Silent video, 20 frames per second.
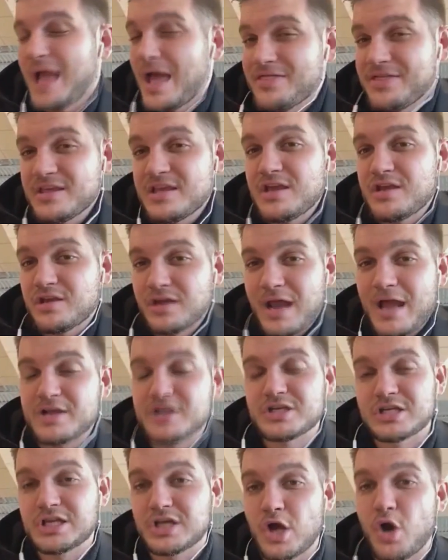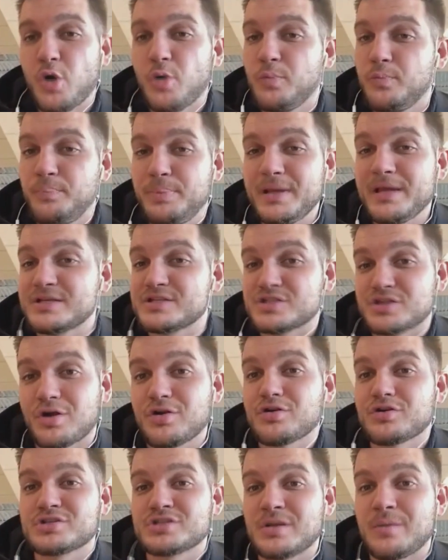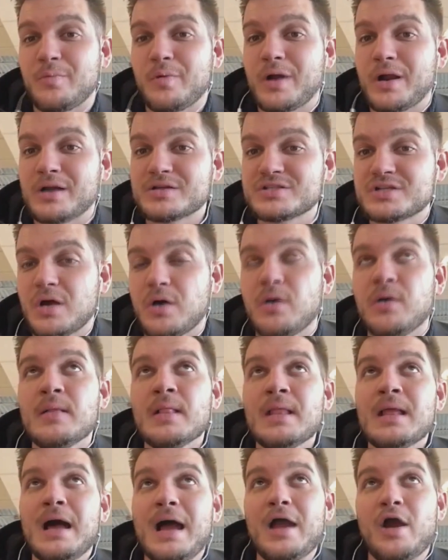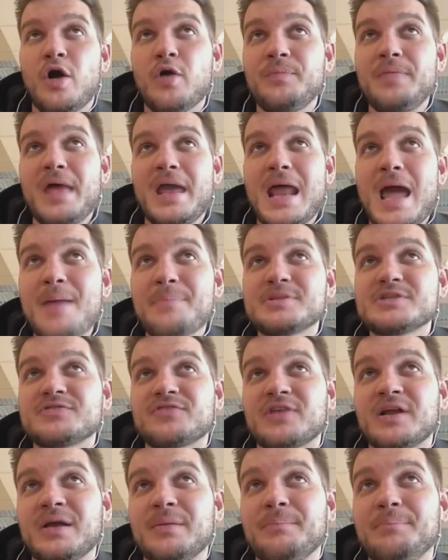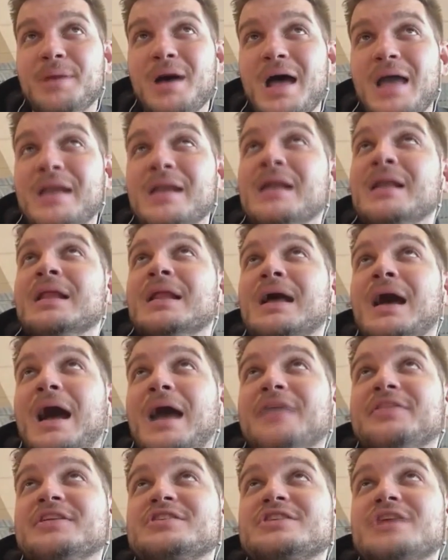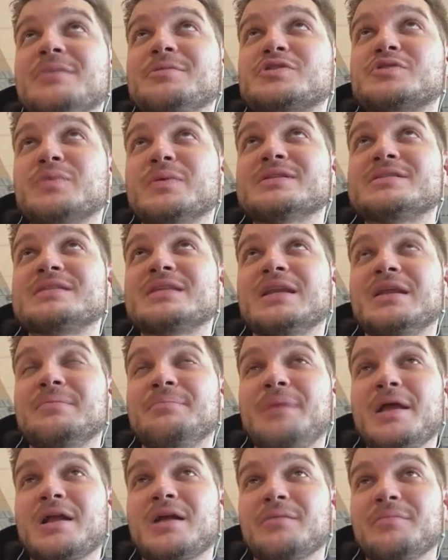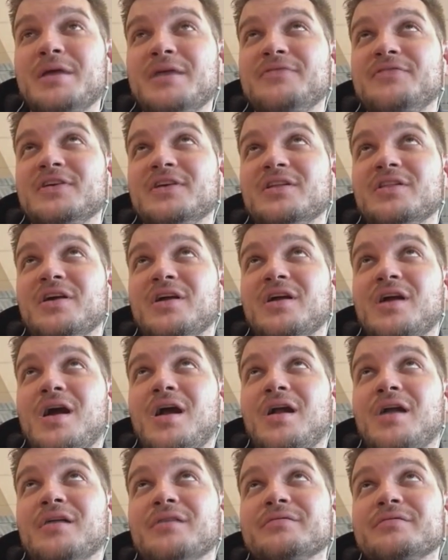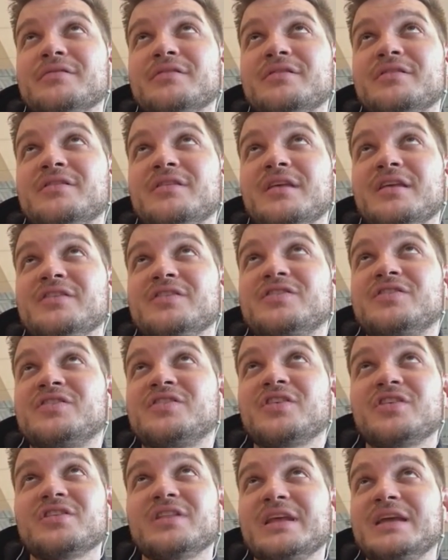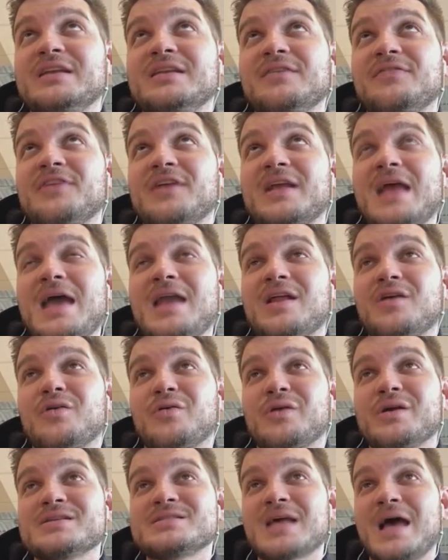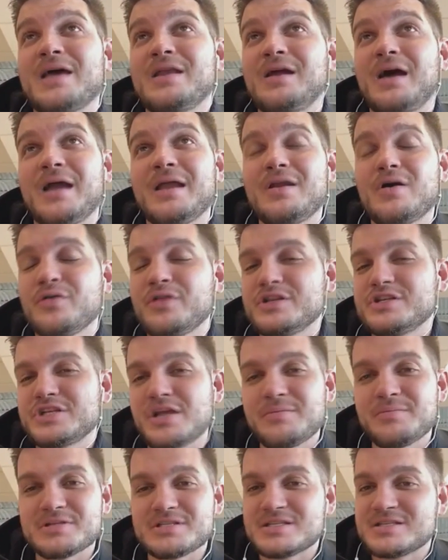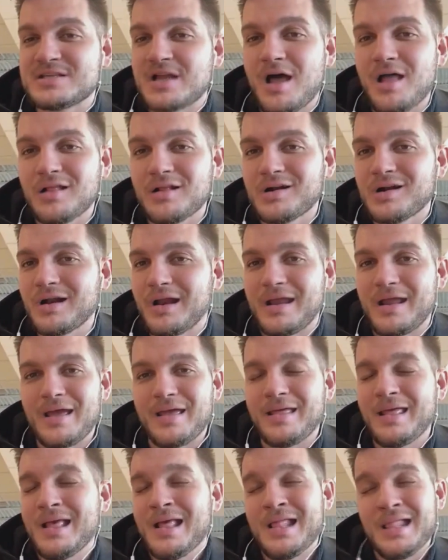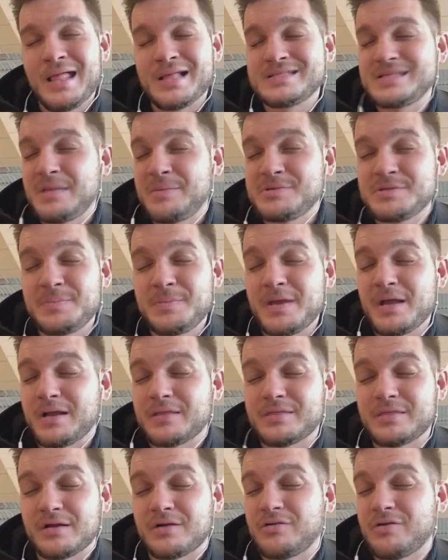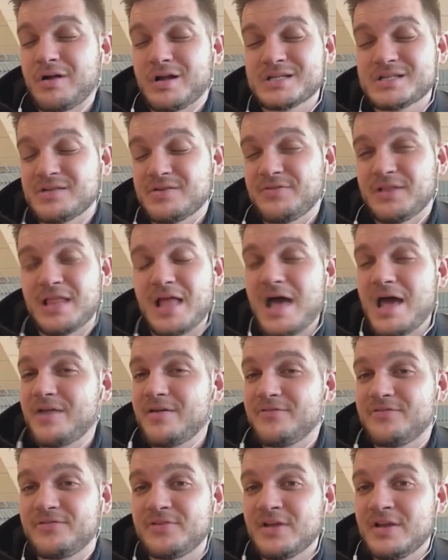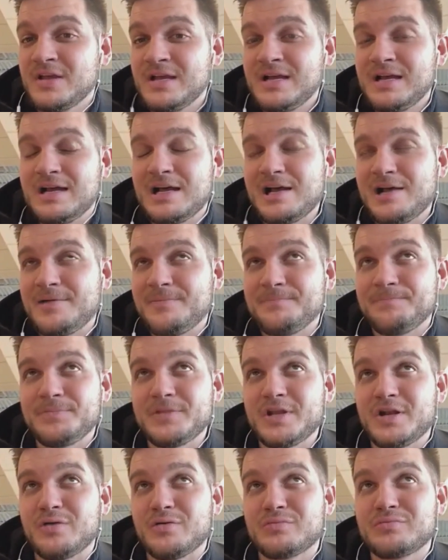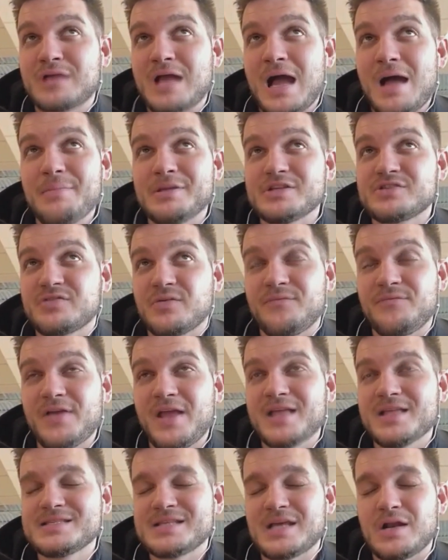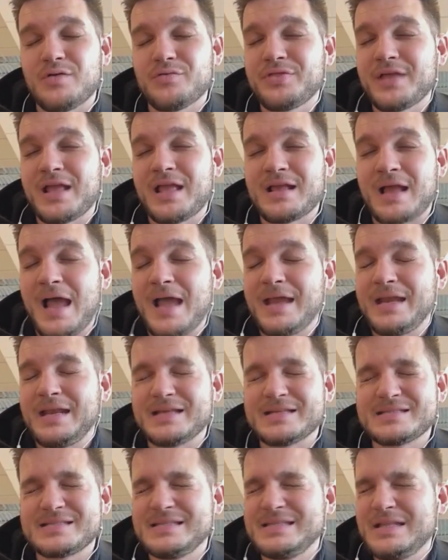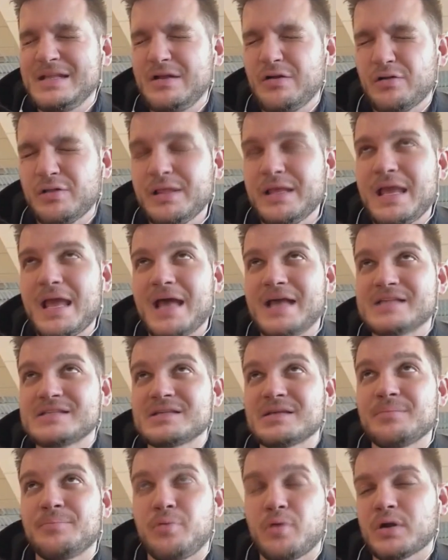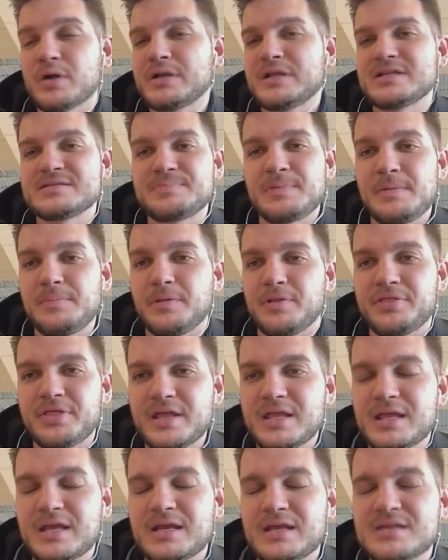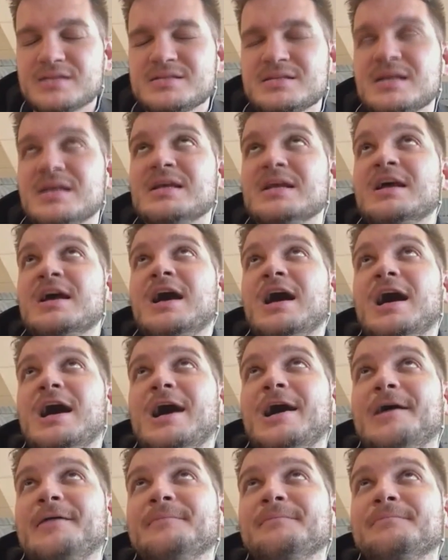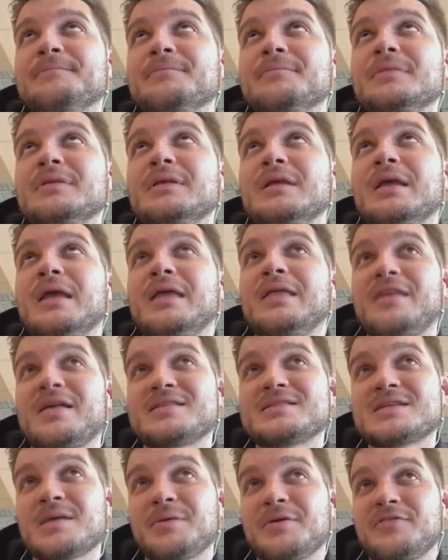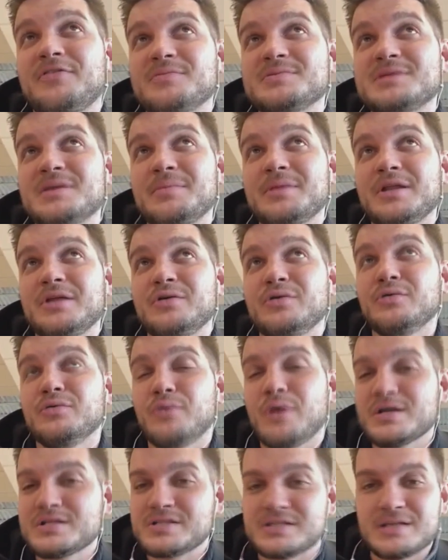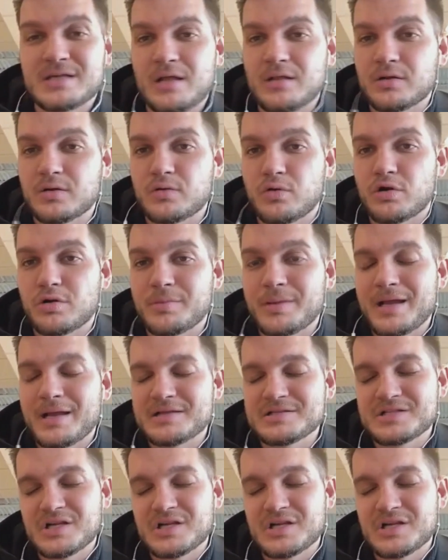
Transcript: I think he could actually go be a starter somewhere. So I hope that happens for him. But I think Jameis Winston and Baker Mayfield are, are in, certainly in different categories. I, I, know that Jameis is taller, and I that seems to be a, the crux of a lot of um, you know, comments from fans. I don't think height is nearly as important as people think it is. Um, and that's coming from somebody who was a taller quarterback.